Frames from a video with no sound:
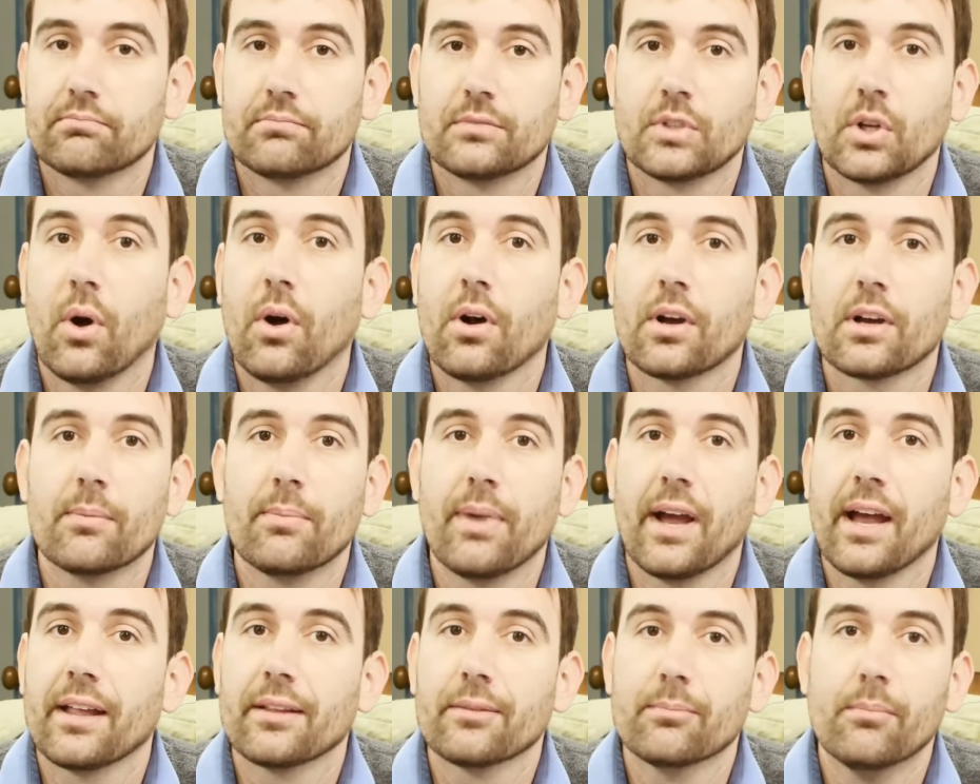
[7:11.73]
talk
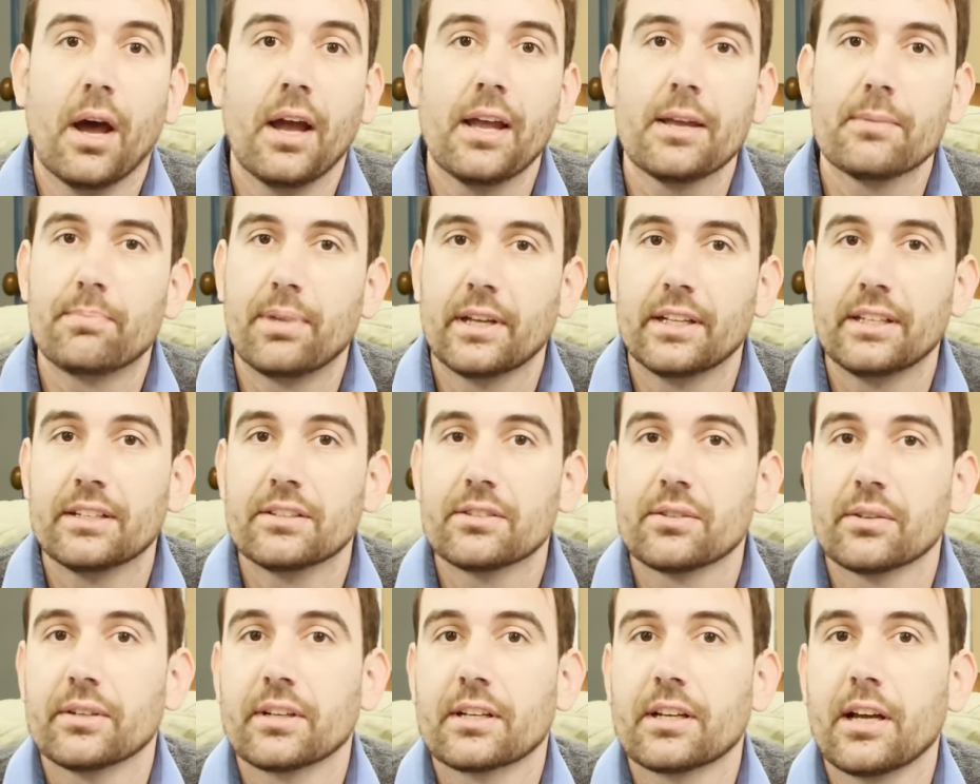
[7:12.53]
about my
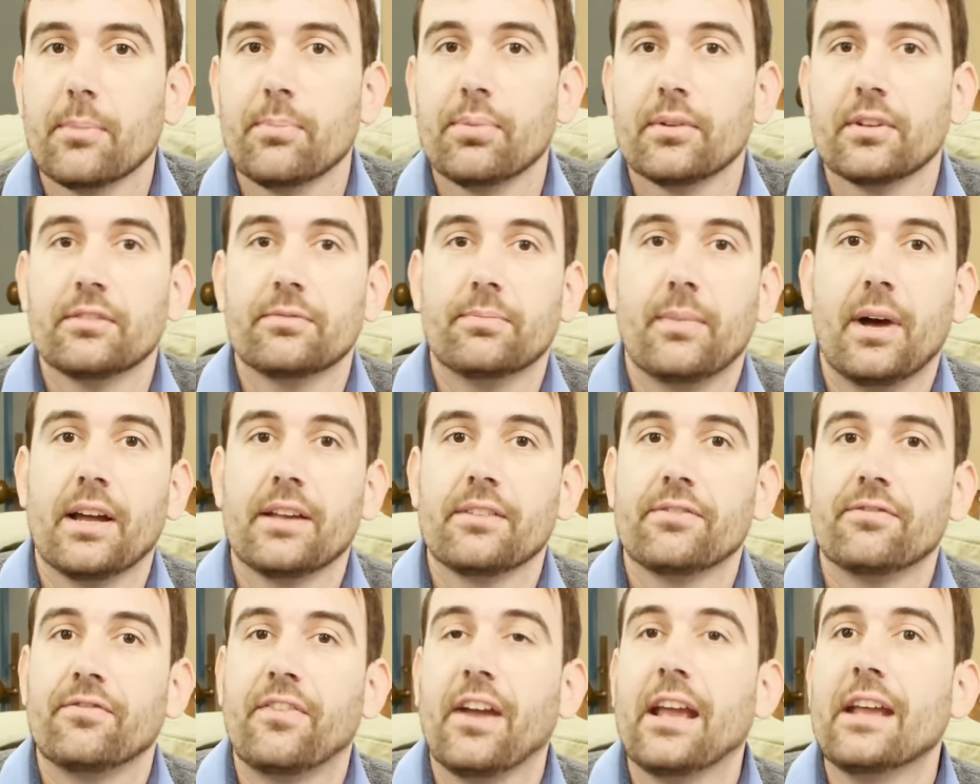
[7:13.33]
opinions on a couple of my
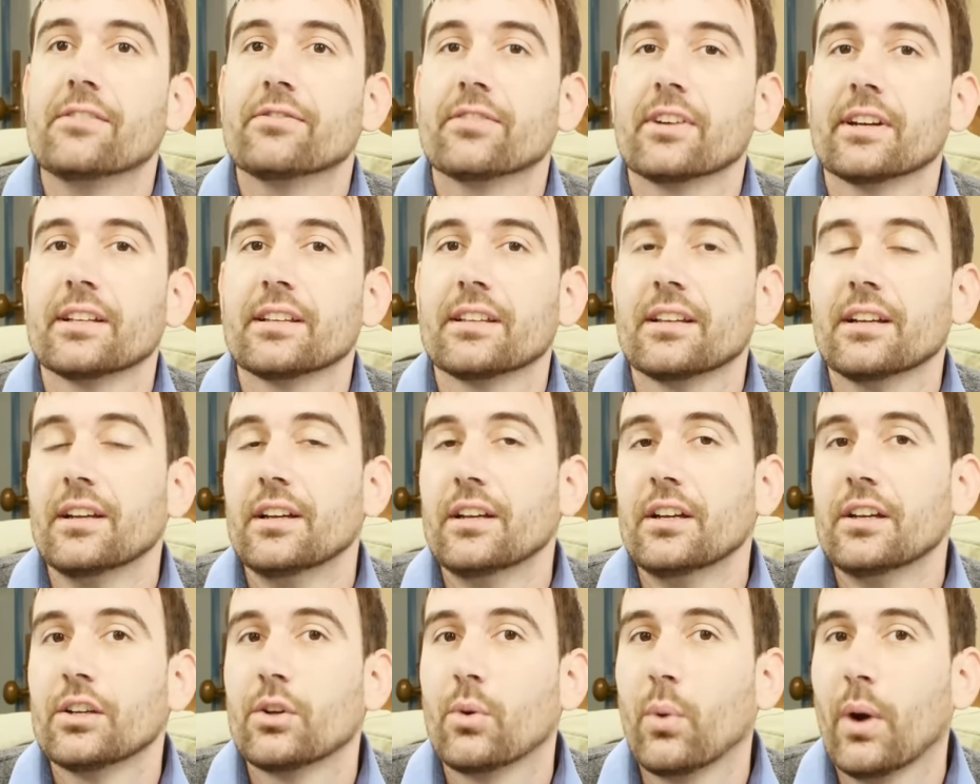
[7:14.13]
favorite
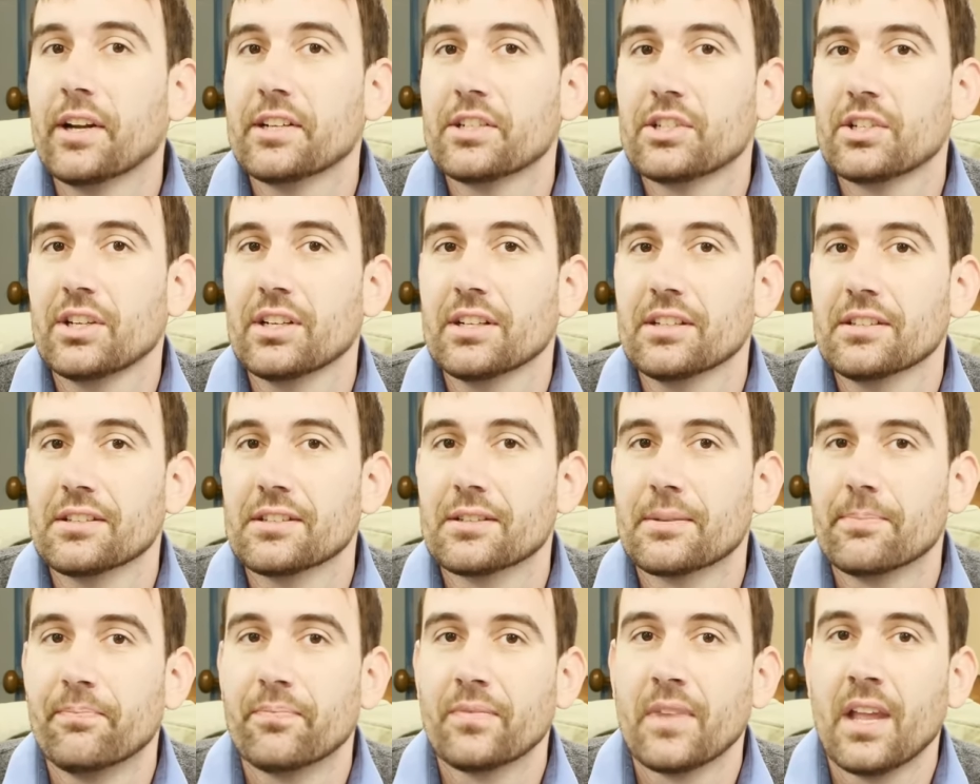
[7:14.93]

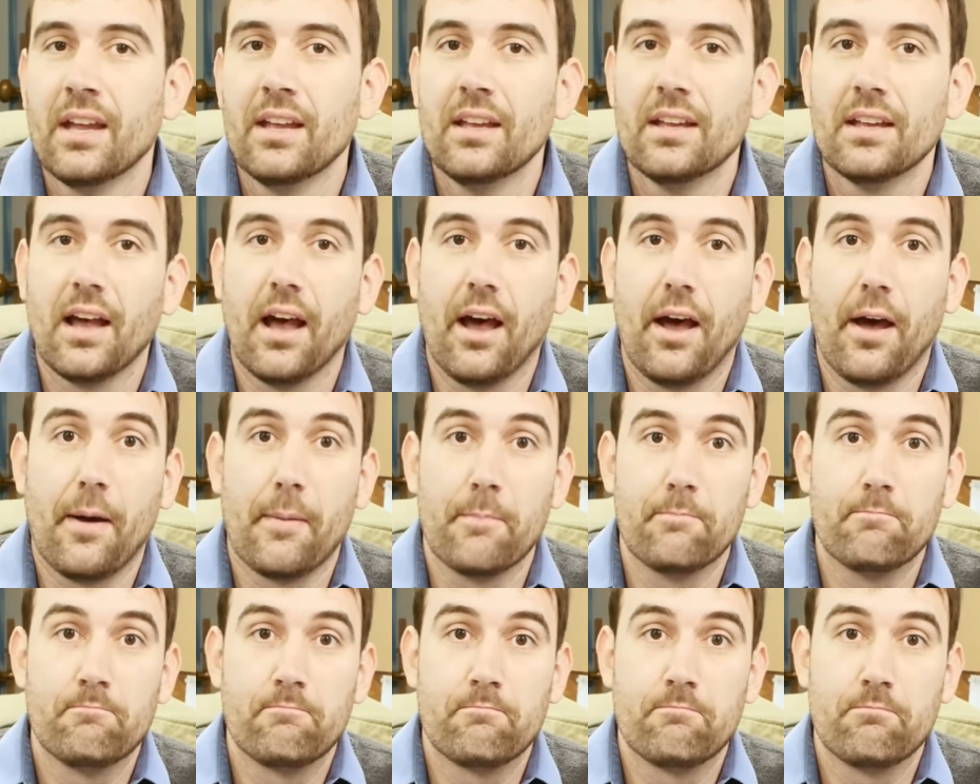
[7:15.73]
questions.
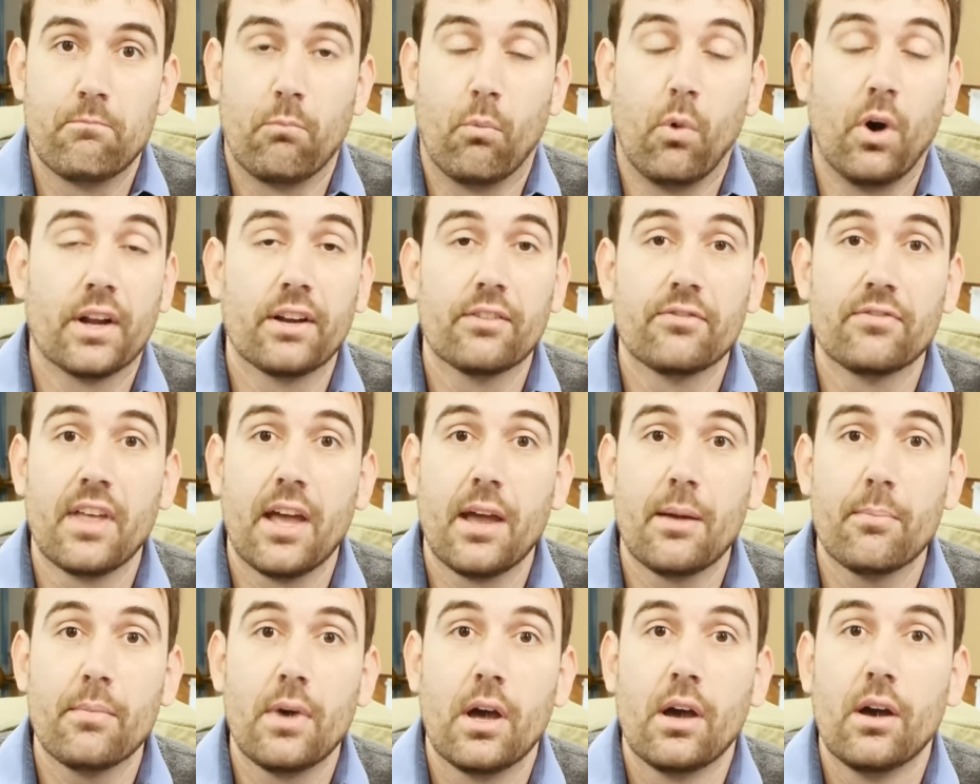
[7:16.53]
Um, one of
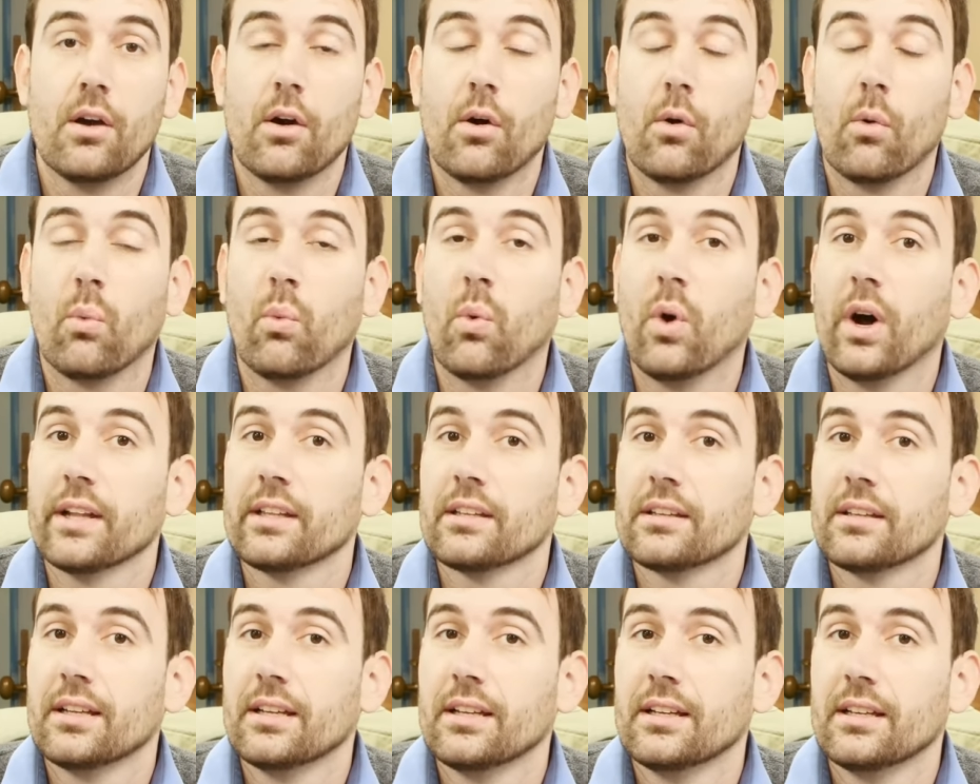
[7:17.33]
them,
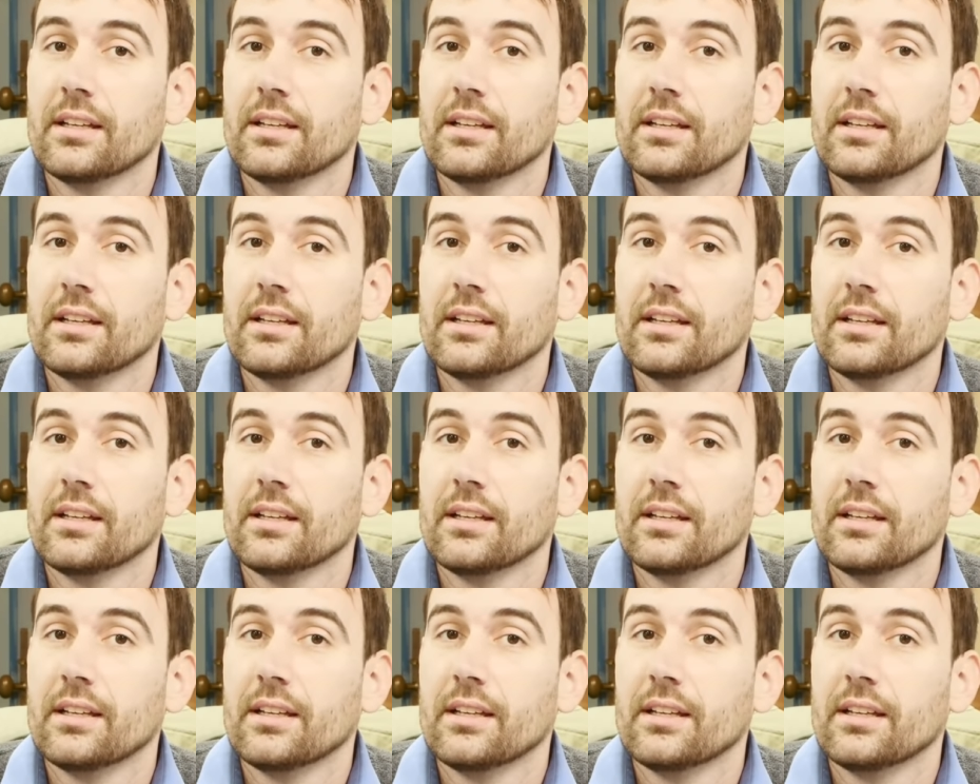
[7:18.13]
what